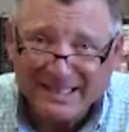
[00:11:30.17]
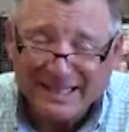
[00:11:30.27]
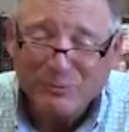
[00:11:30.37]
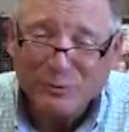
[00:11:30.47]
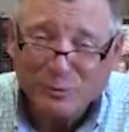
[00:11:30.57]

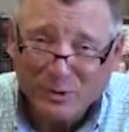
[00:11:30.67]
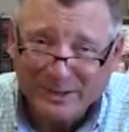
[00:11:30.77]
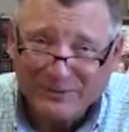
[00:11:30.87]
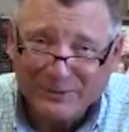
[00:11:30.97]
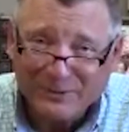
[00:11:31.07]
It was
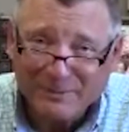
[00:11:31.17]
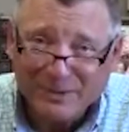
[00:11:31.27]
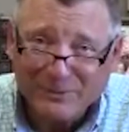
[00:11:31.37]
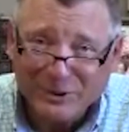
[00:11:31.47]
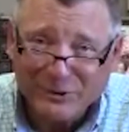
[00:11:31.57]
wonderful to be
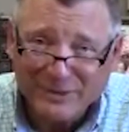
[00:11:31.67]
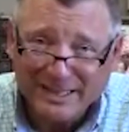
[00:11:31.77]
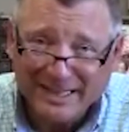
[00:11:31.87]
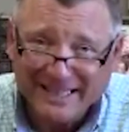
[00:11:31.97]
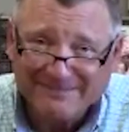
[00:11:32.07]
with you
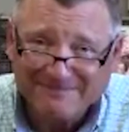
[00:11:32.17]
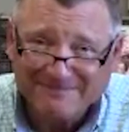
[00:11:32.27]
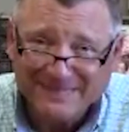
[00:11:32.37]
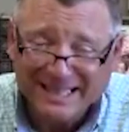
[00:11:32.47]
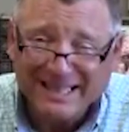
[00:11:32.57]
today.
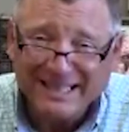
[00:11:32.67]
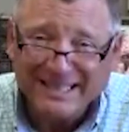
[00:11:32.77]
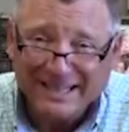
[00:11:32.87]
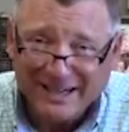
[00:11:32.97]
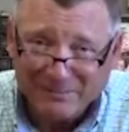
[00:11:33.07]

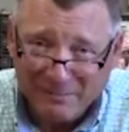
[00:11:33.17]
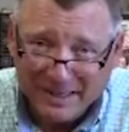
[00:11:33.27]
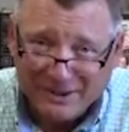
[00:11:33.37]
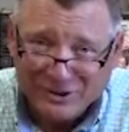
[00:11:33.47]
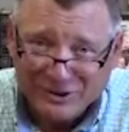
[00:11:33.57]
God
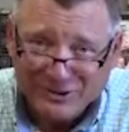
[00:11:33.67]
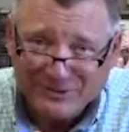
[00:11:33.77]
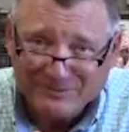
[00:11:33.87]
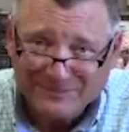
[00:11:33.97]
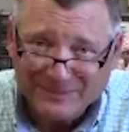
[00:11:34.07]
bless
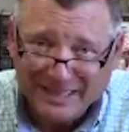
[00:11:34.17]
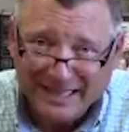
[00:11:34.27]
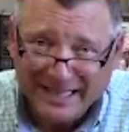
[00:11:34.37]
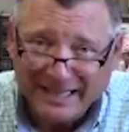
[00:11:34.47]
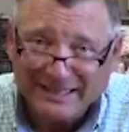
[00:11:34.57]
you
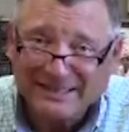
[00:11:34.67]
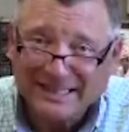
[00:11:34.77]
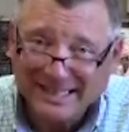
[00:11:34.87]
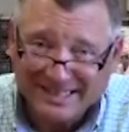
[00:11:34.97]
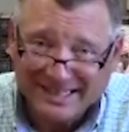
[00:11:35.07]
and
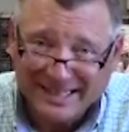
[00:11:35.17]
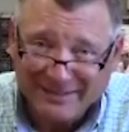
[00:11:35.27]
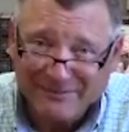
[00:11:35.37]
stay safe.